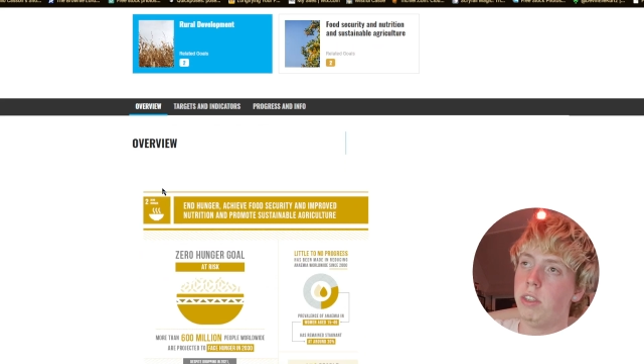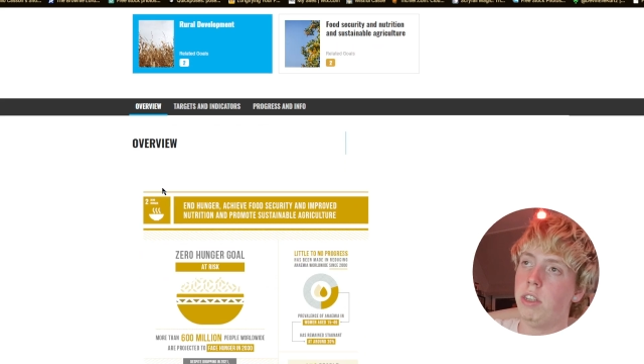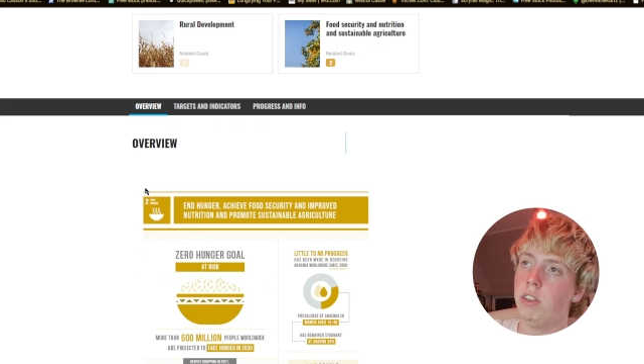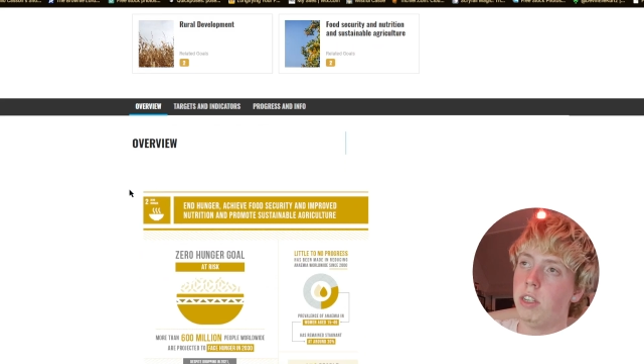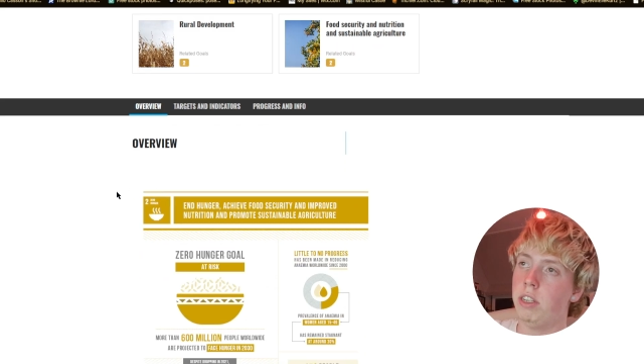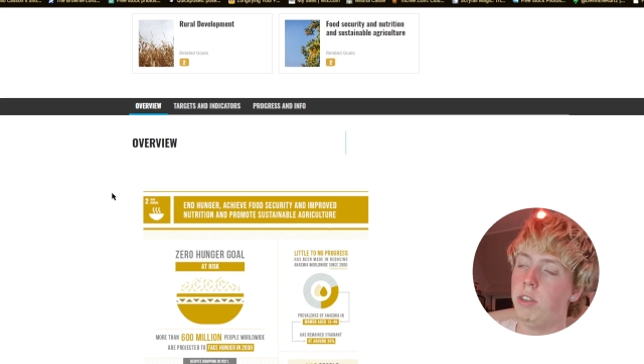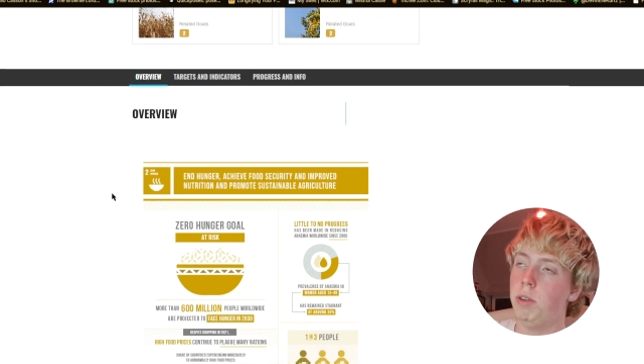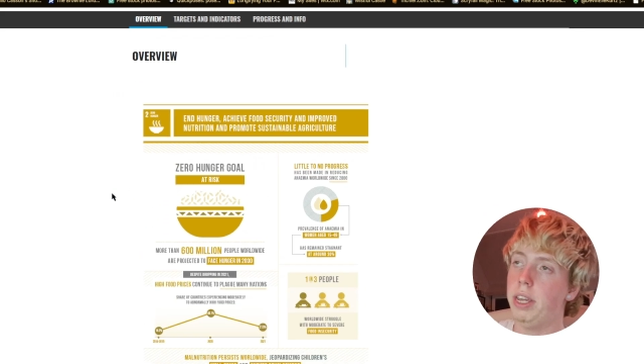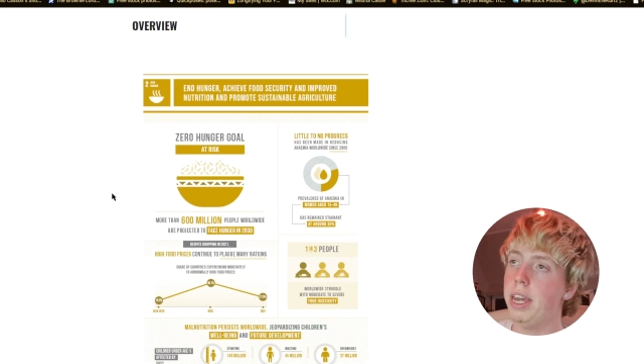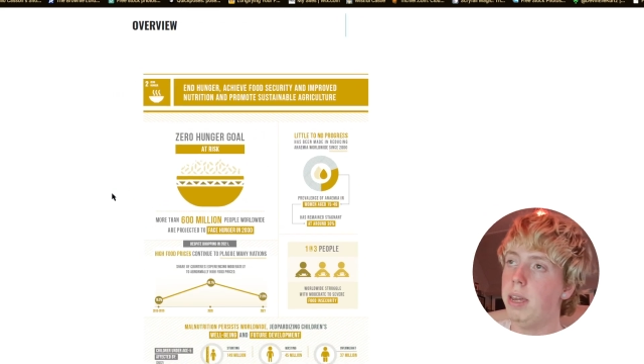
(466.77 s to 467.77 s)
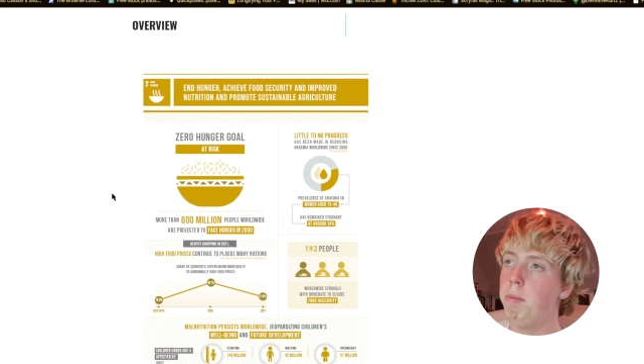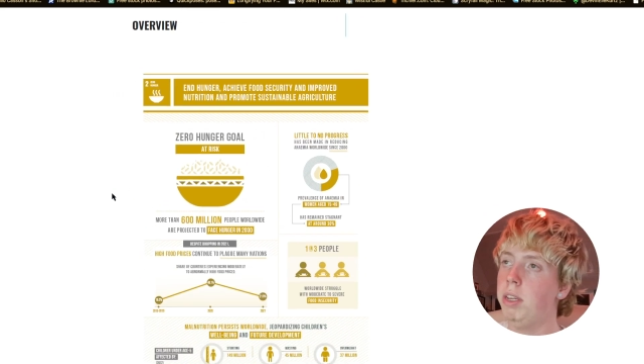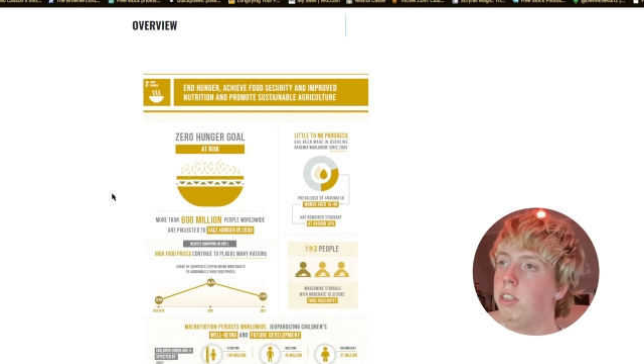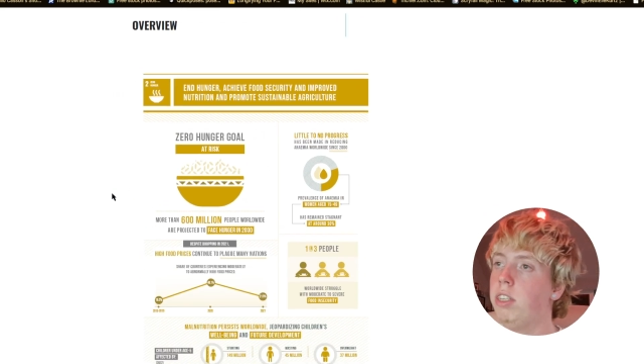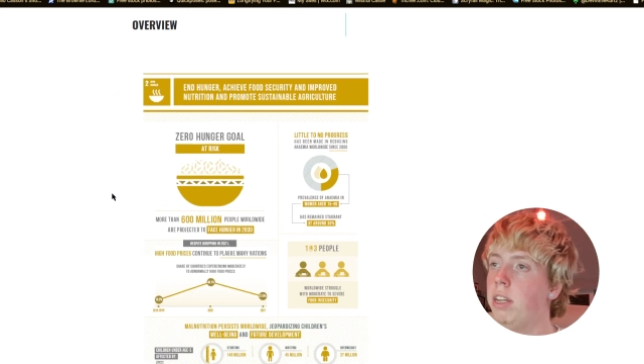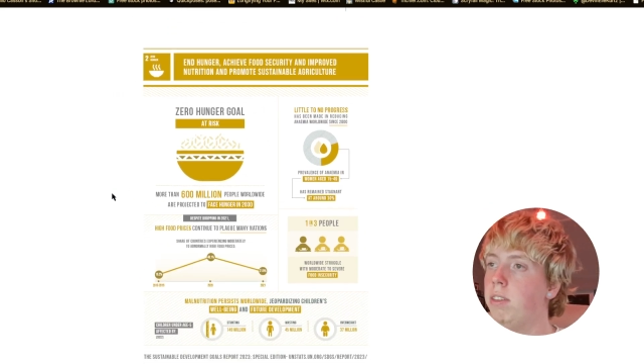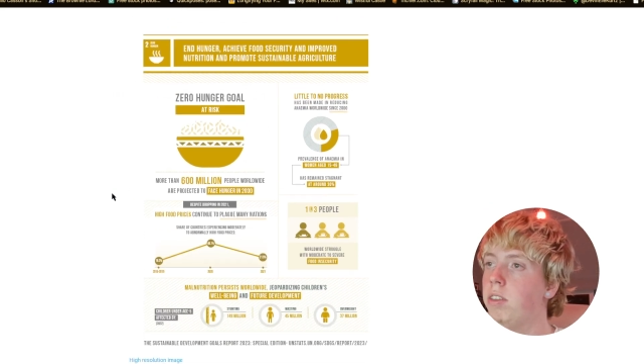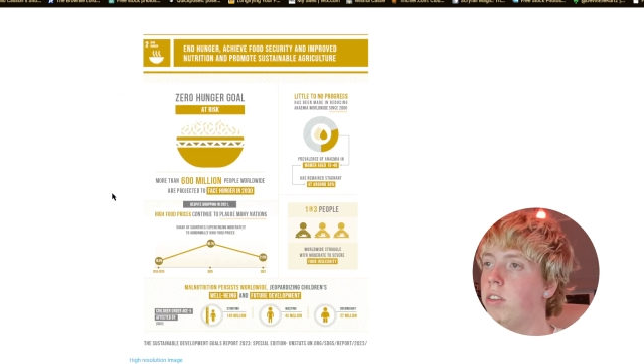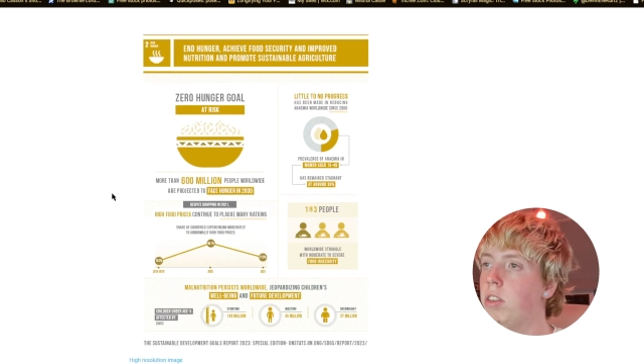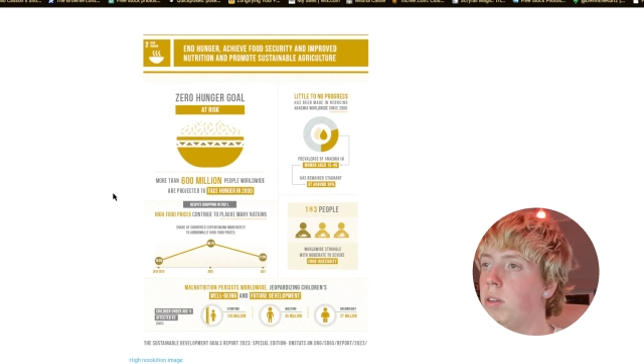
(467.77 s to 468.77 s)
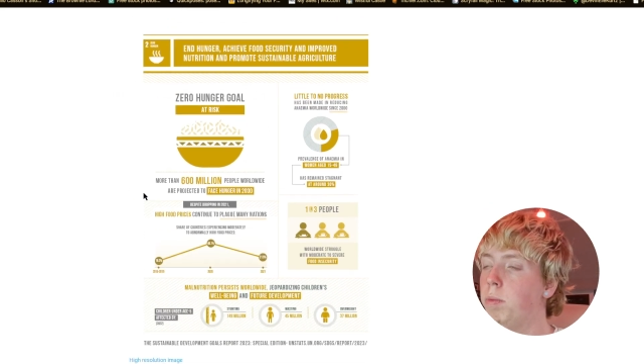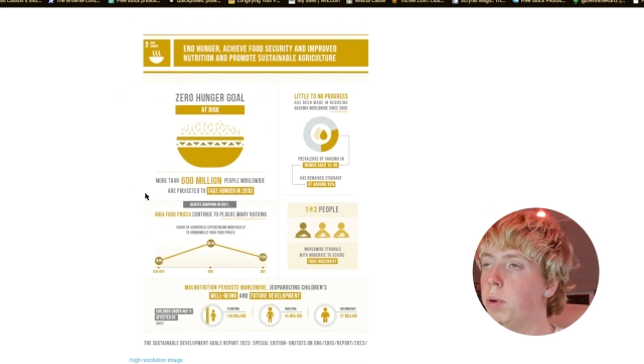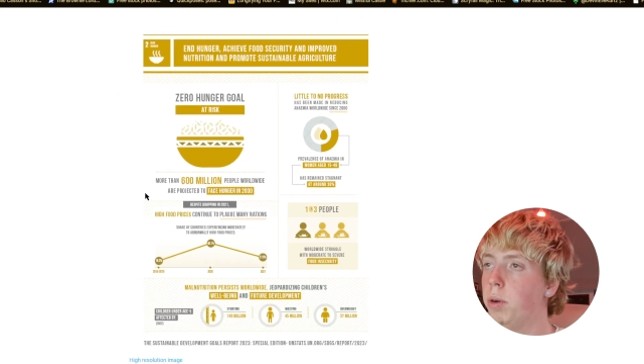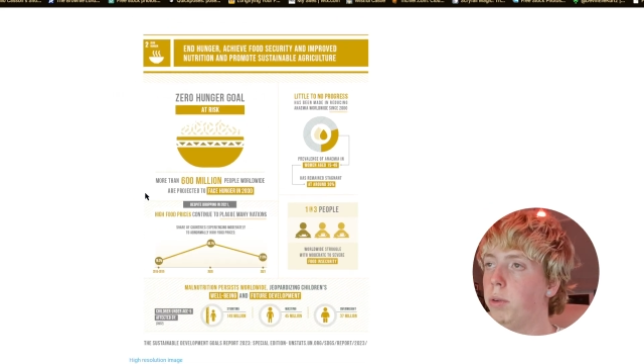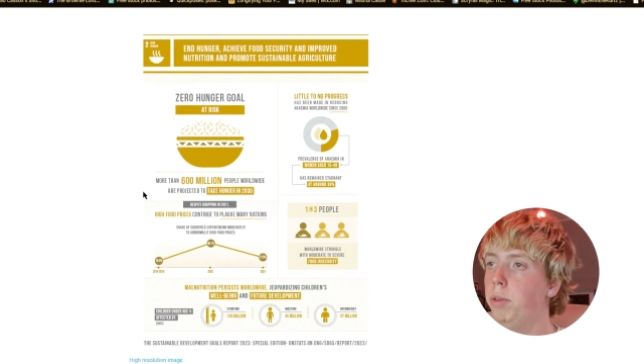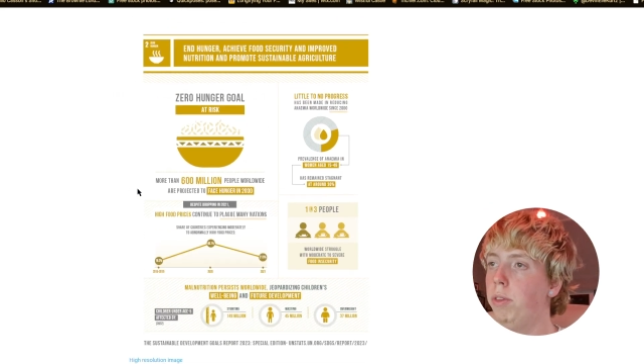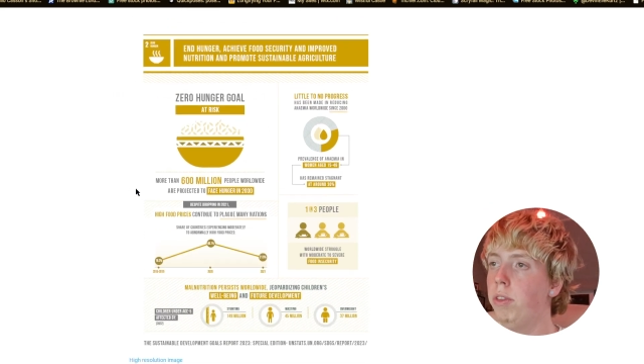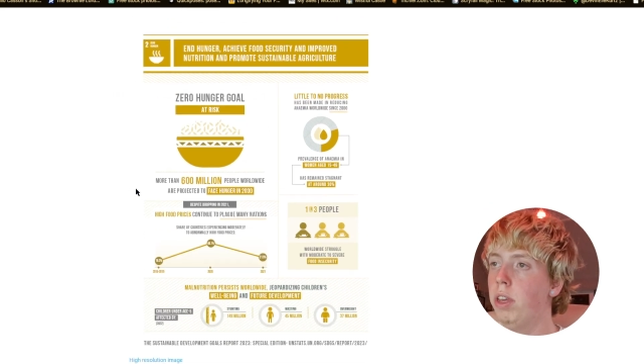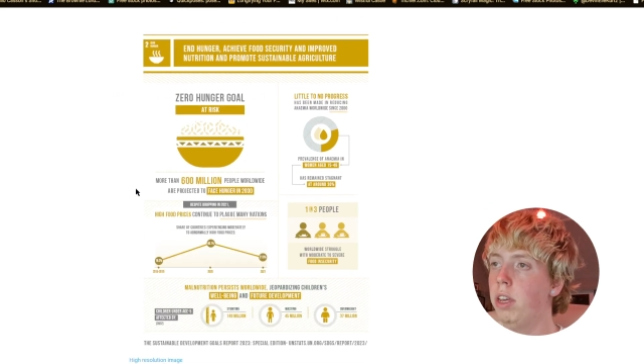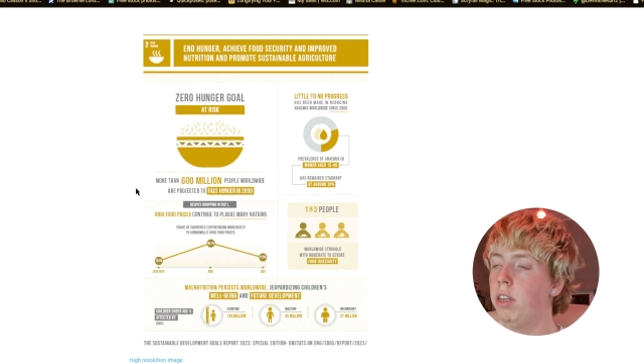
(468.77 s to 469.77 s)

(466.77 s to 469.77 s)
this into the game is that the world